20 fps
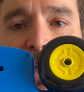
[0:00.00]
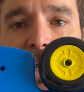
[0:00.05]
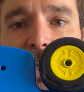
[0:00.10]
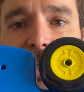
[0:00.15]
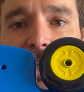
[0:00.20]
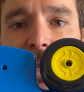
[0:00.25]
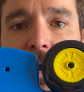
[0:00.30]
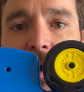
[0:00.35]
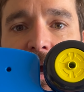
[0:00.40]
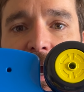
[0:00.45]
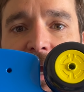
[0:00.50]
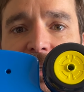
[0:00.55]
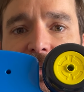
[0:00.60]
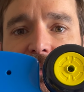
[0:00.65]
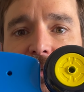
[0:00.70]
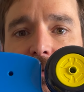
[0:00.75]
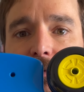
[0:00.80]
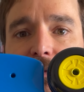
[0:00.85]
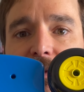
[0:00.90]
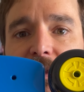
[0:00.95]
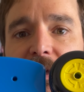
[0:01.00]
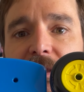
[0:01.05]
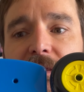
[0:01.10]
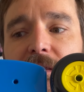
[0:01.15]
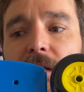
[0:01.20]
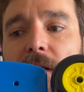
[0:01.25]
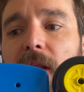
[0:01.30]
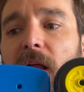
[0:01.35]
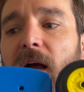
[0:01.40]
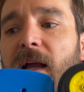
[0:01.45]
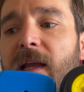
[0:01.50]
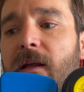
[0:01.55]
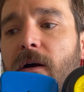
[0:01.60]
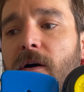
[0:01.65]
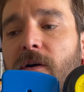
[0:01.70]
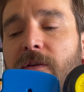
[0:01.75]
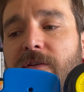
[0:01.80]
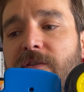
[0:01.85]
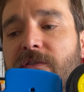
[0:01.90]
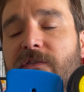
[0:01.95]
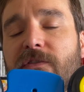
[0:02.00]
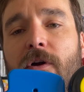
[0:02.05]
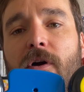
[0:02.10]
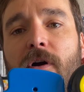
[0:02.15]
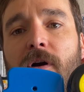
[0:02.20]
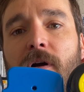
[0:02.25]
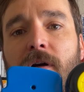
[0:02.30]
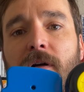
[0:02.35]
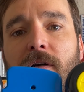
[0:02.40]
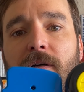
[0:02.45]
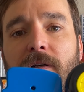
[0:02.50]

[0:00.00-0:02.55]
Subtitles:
Now, I do think the light on the star